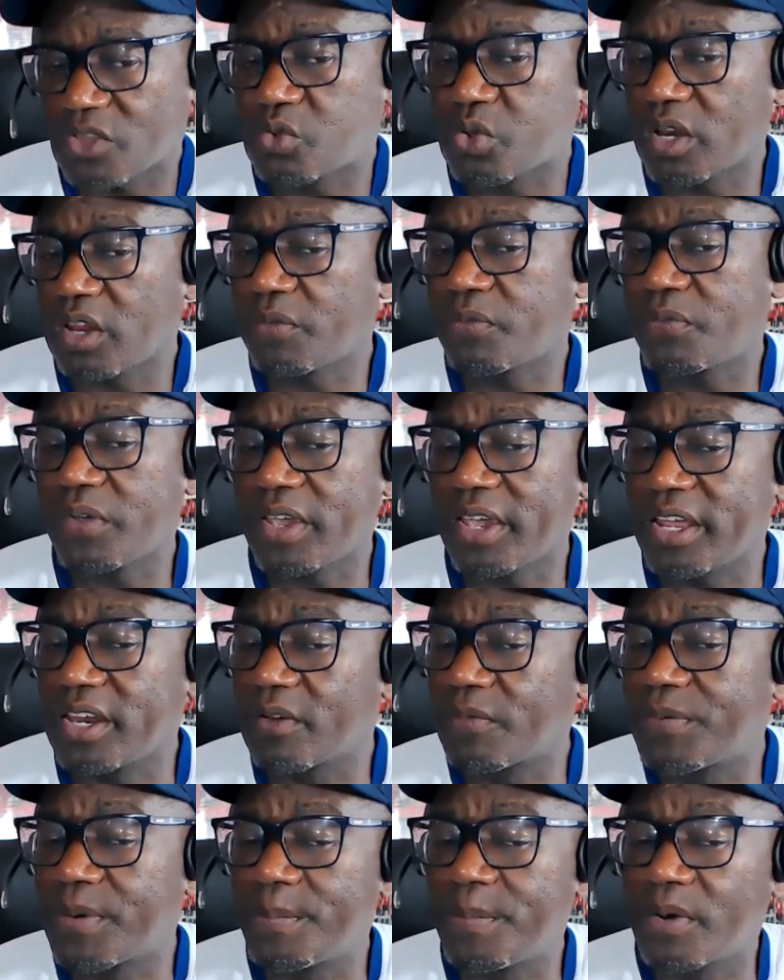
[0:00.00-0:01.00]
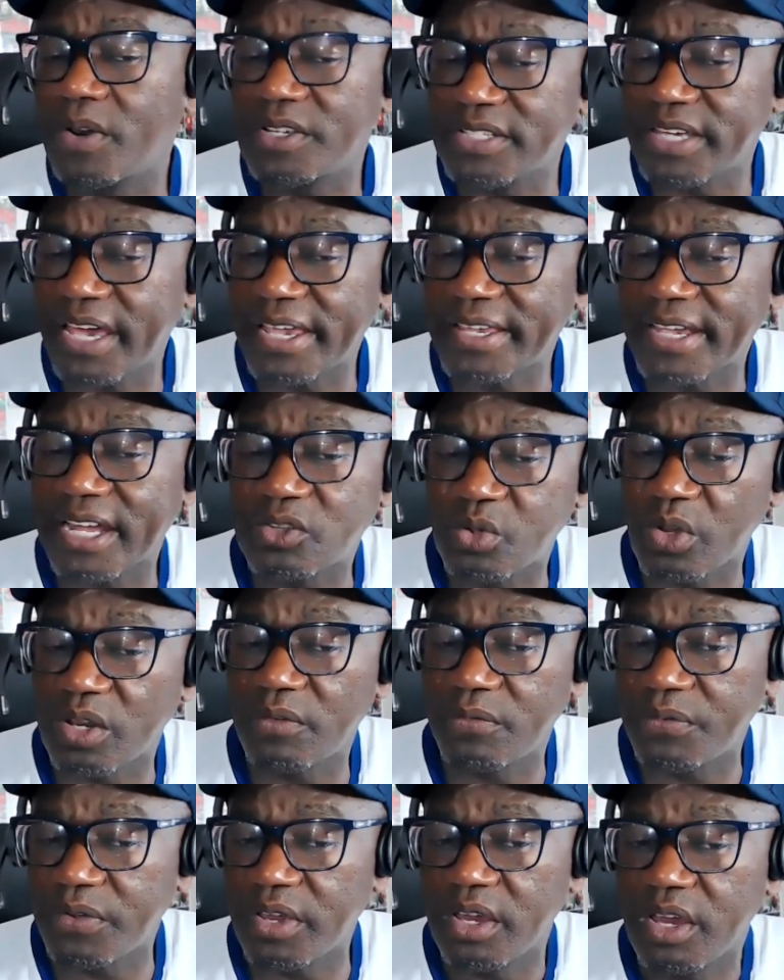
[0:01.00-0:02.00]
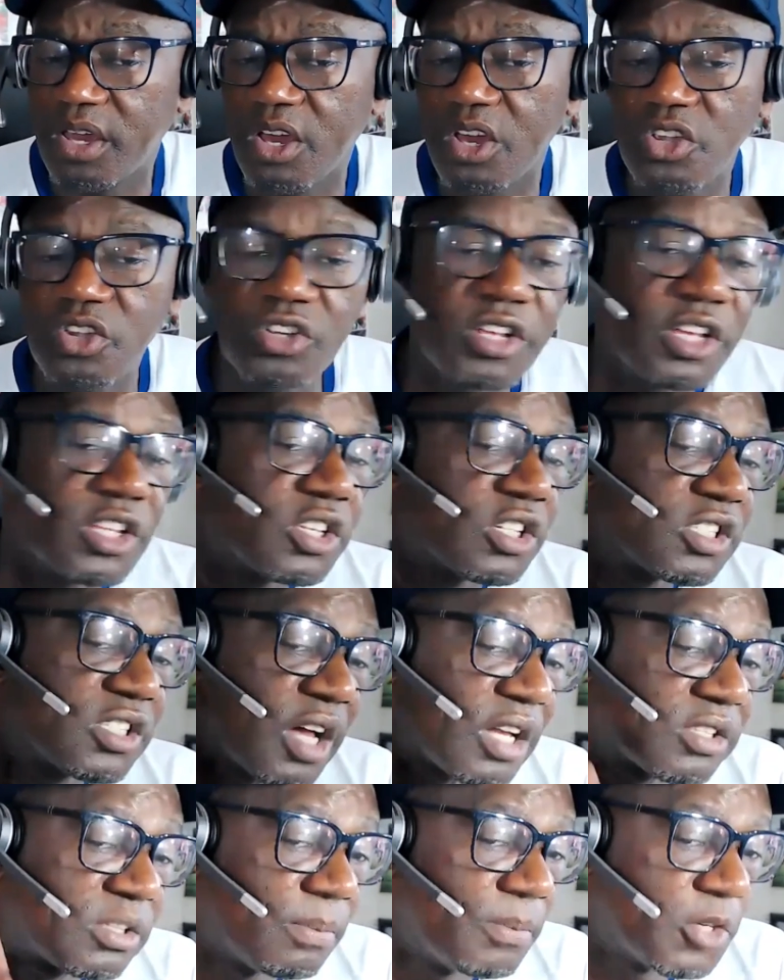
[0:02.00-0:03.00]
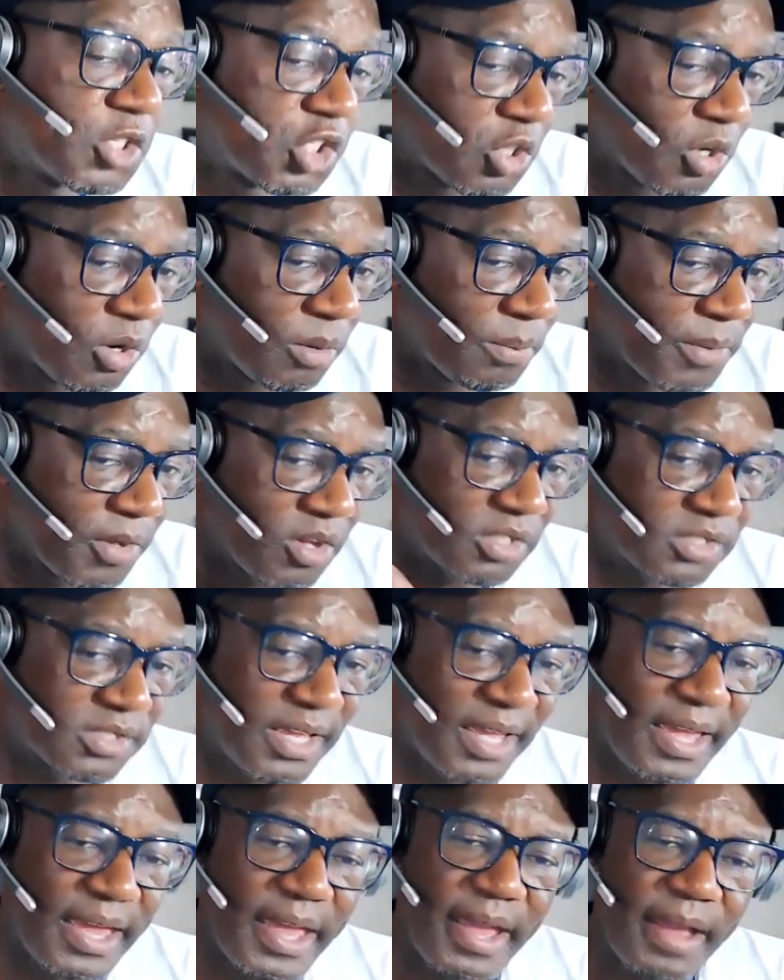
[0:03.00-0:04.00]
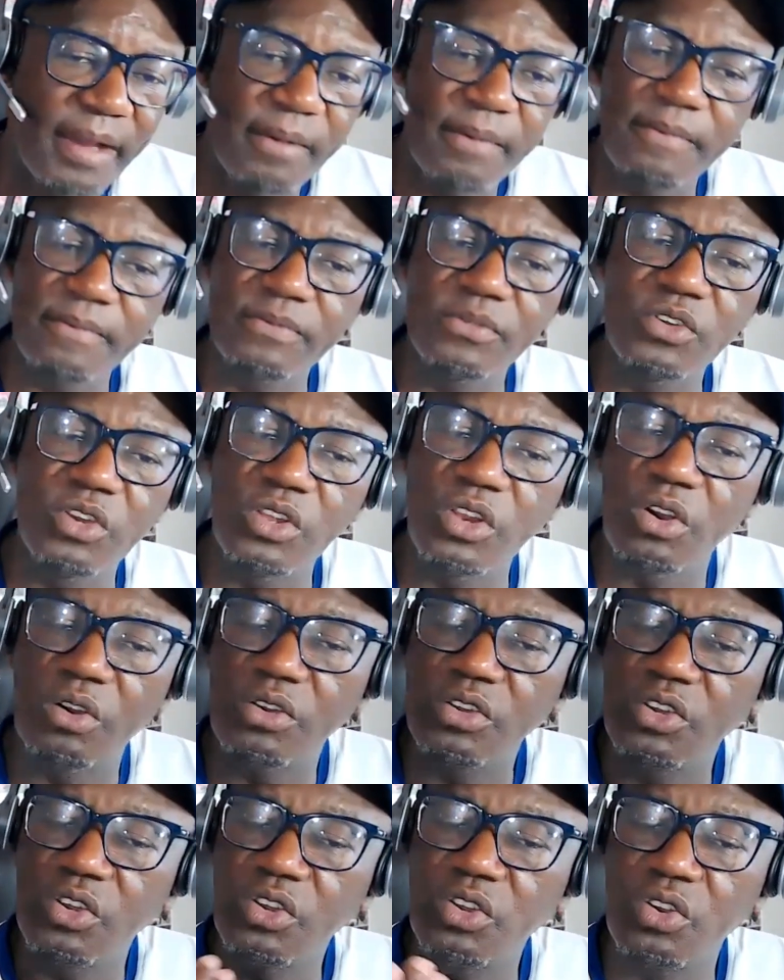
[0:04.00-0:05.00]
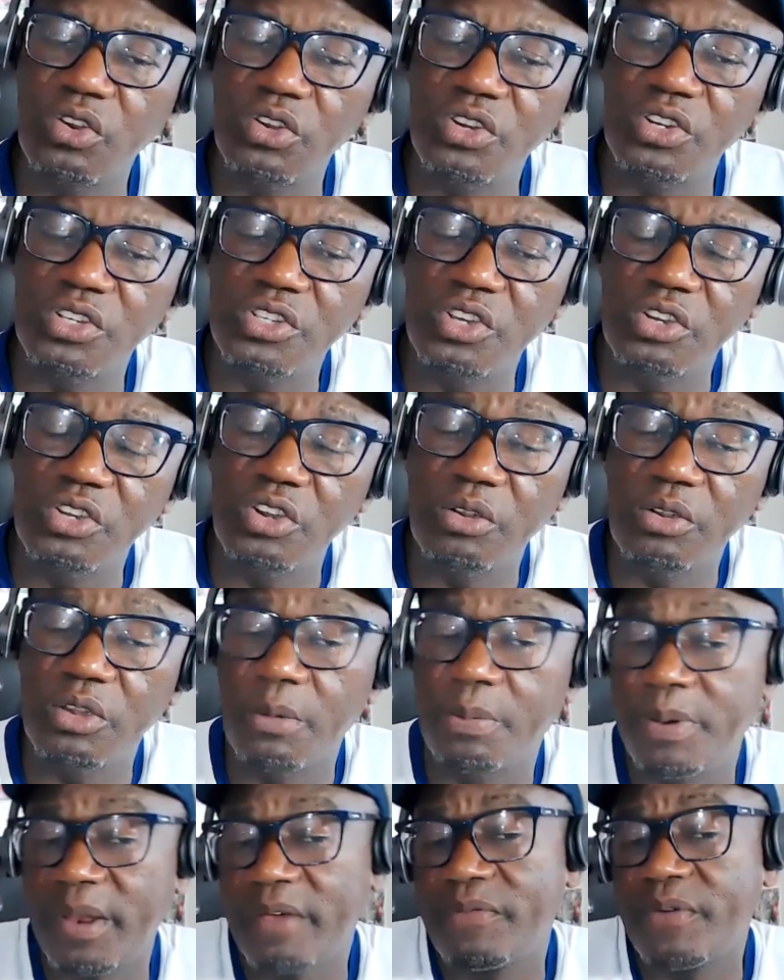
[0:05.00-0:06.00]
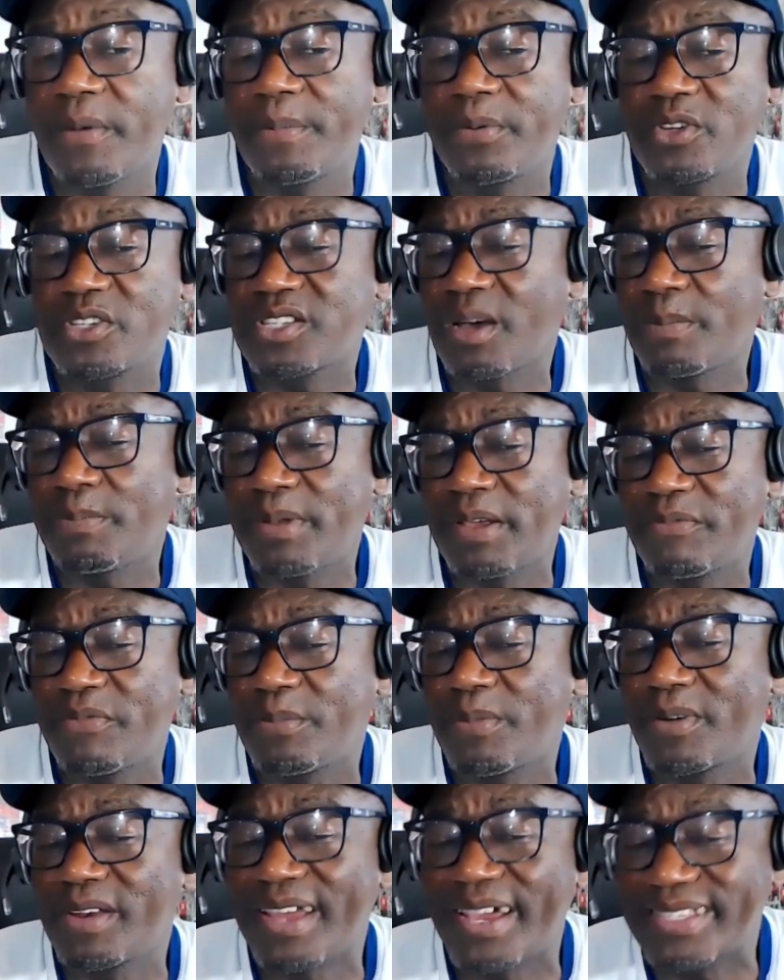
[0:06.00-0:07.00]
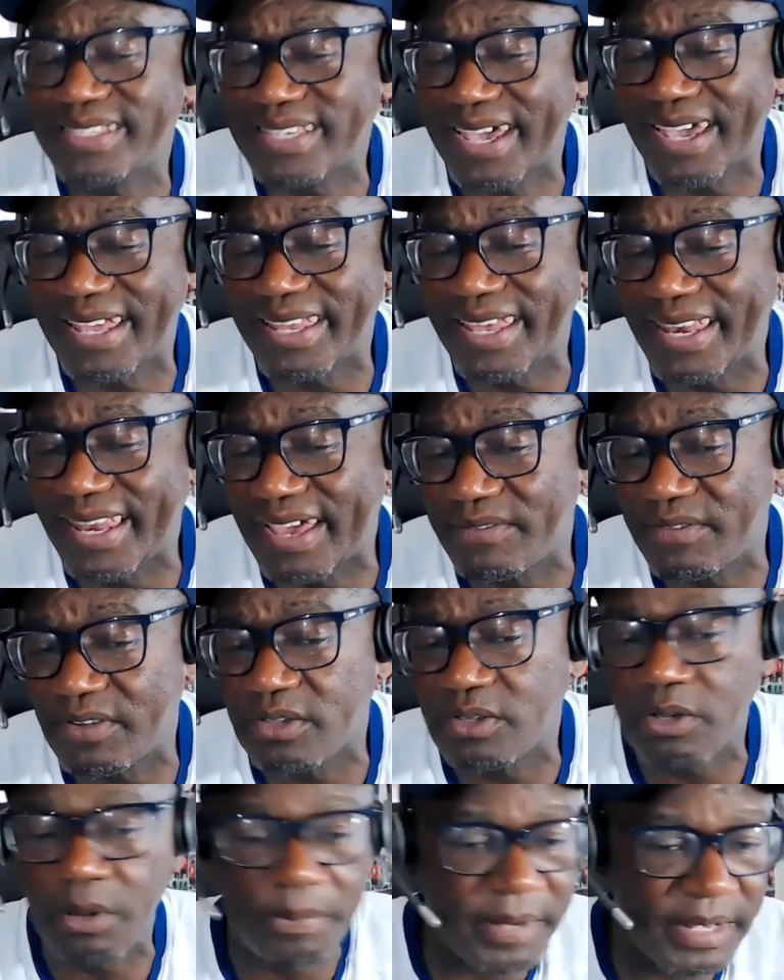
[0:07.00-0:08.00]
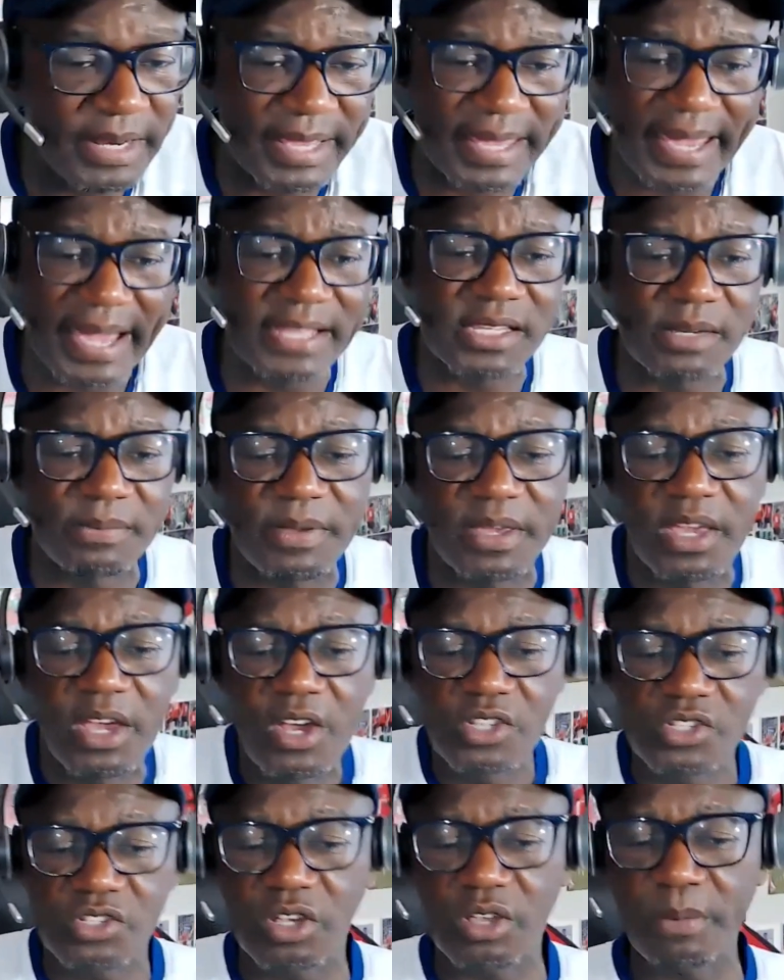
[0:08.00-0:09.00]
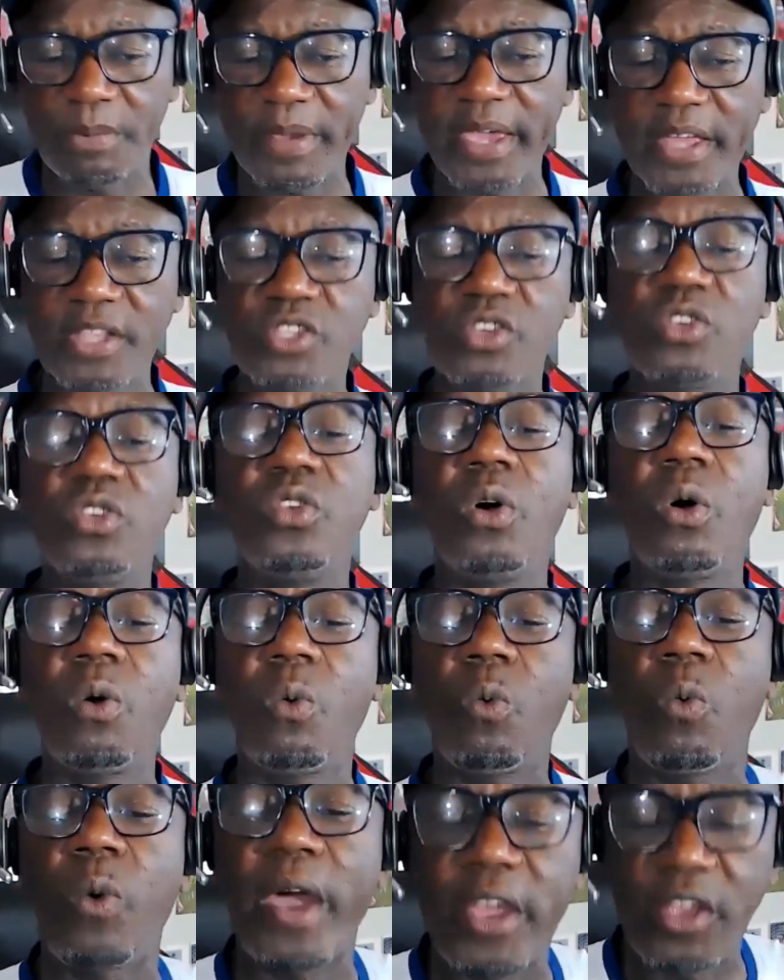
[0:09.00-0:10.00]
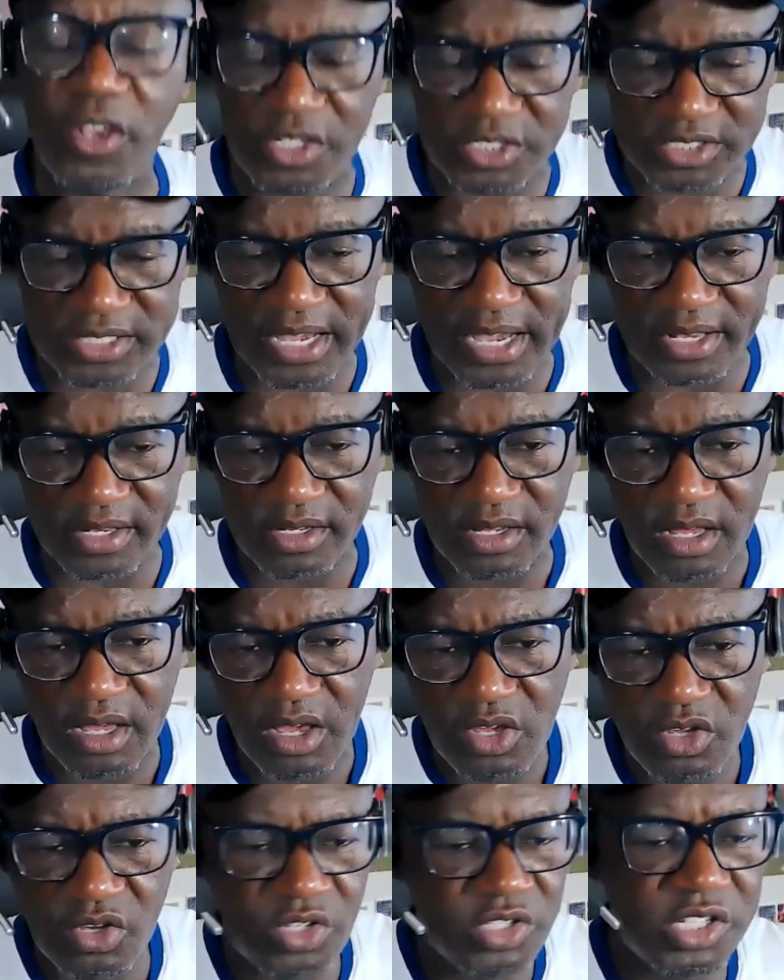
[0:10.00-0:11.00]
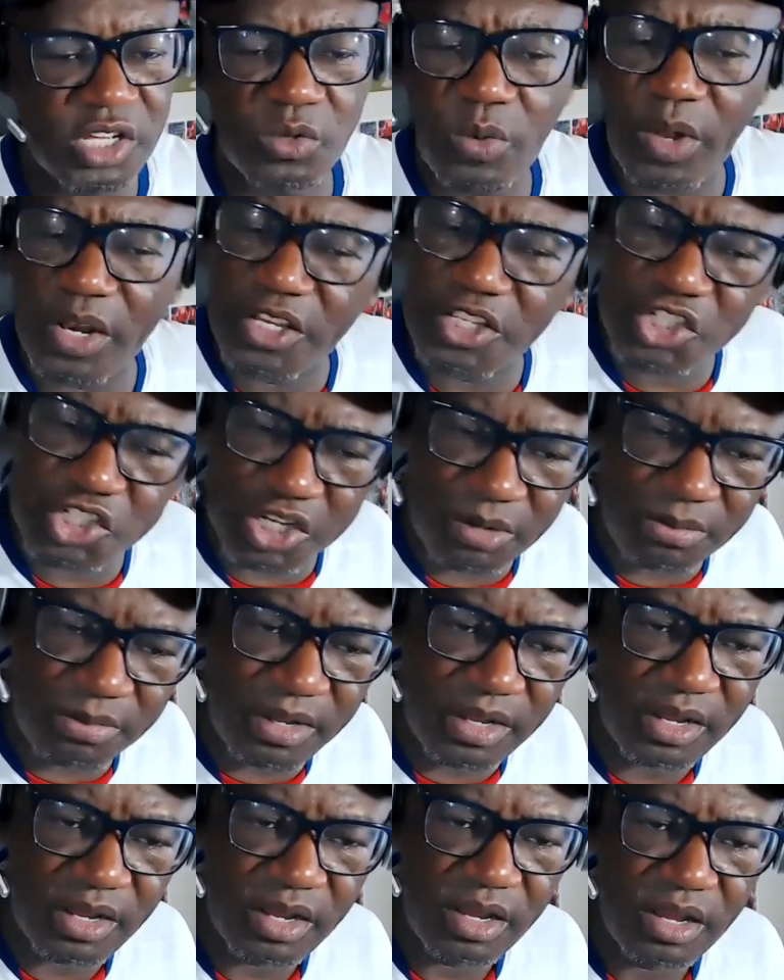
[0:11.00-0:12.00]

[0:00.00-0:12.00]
at 23, in the footballer's age, at 23, you need to start to mature because you play football, you start playing football at 10, 11, you're being academy. So you begin to know where you stand. You did well in Germany.